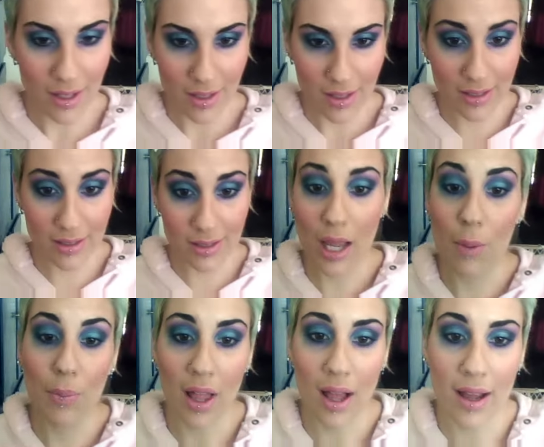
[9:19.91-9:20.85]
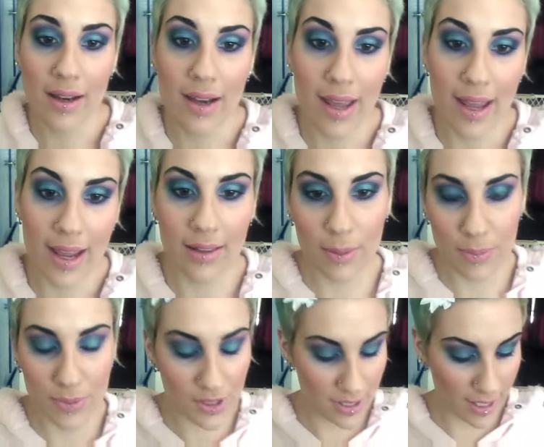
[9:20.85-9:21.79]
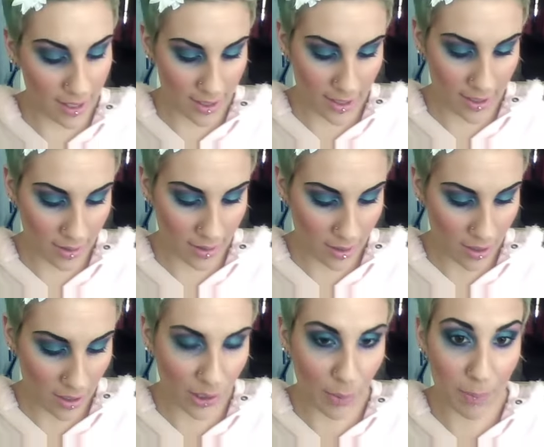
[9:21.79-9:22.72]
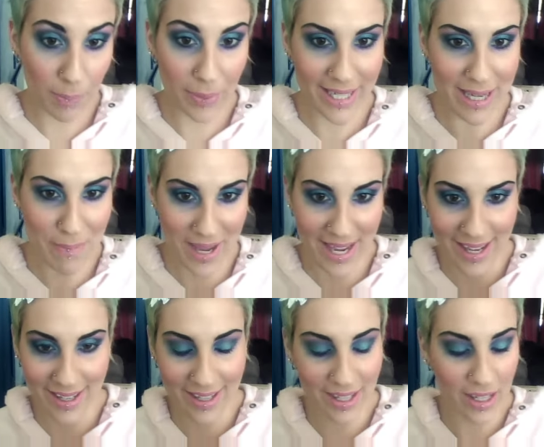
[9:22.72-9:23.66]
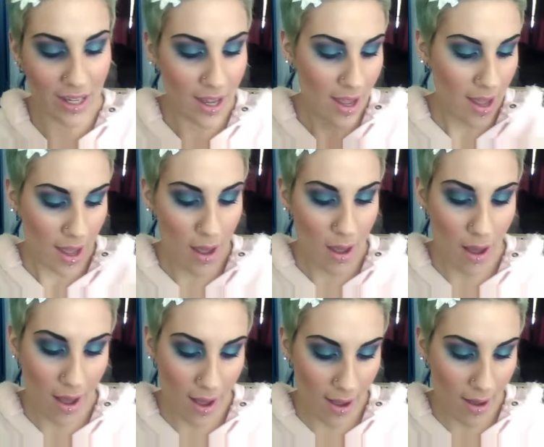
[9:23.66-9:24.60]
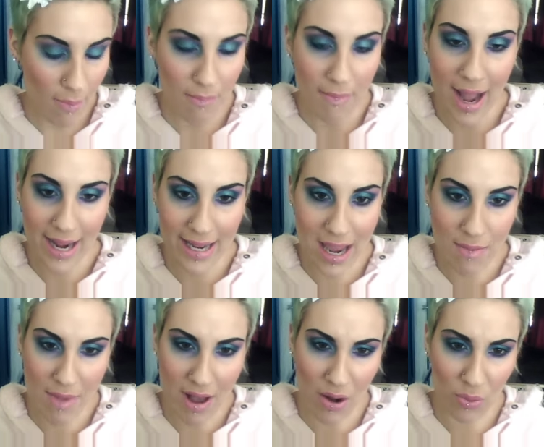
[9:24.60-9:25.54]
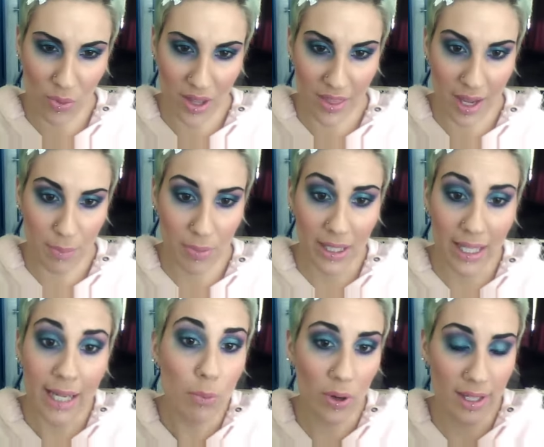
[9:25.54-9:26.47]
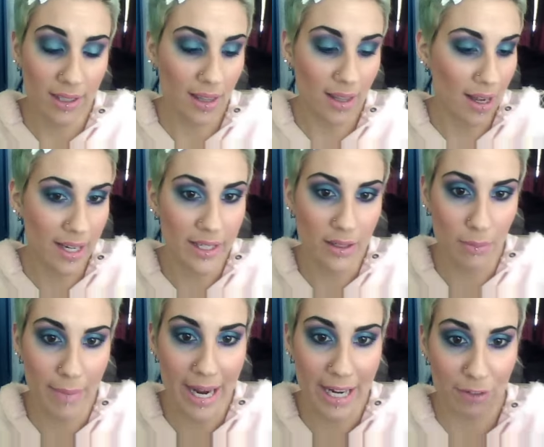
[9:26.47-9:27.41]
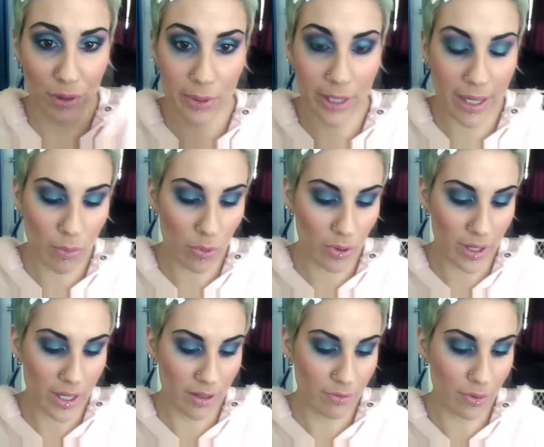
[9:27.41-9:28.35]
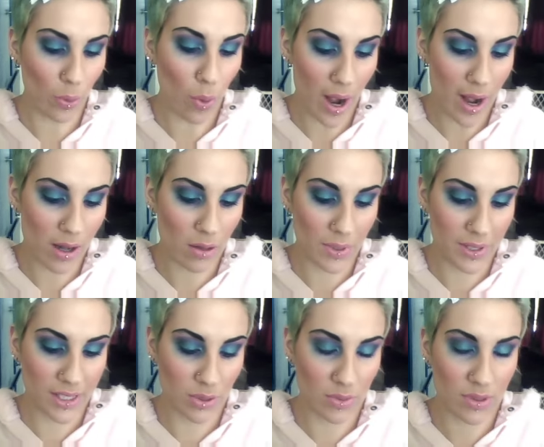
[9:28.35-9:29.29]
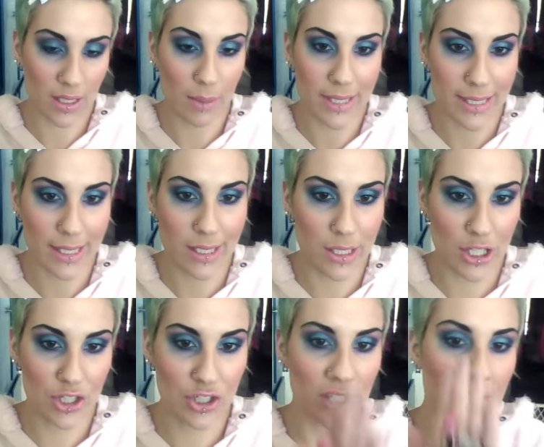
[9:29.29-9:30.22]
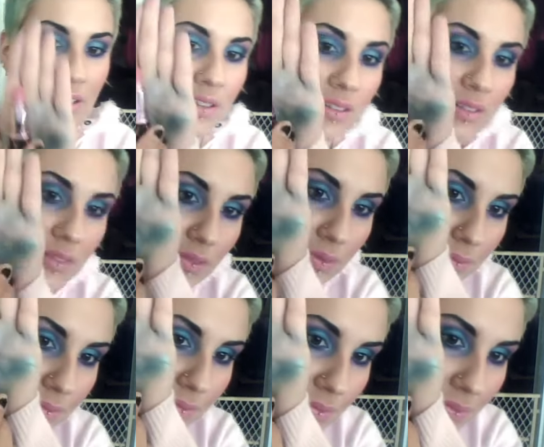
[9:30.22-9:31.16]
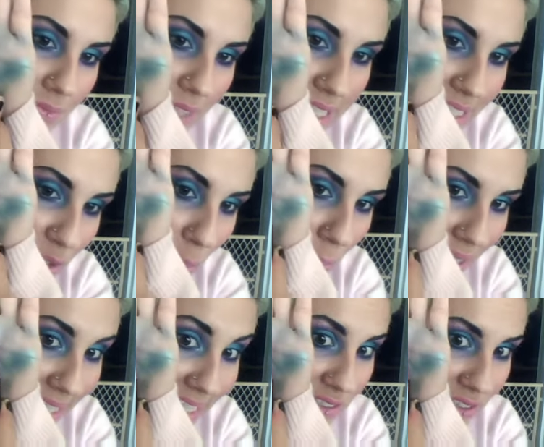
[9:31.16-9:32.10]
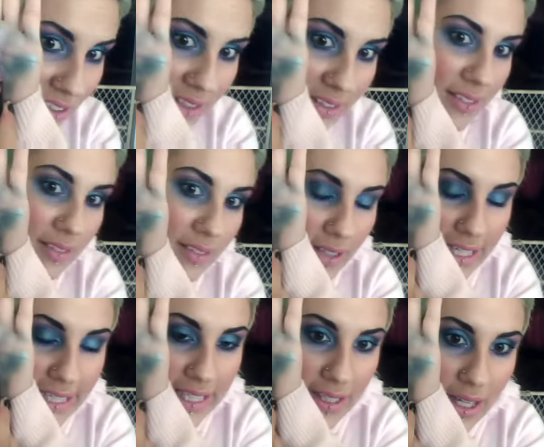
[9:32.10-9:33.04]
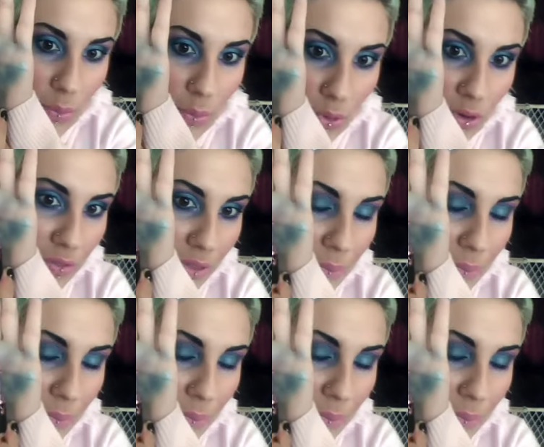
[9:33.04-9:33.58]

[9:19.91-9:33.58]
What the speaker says: Next I applied a lipstick in the color Bunny Pink. MAC came out with a Playboy line, MAC for Playboy, for a while, but this was limited edition. Has little bunnies on it. I need to get more of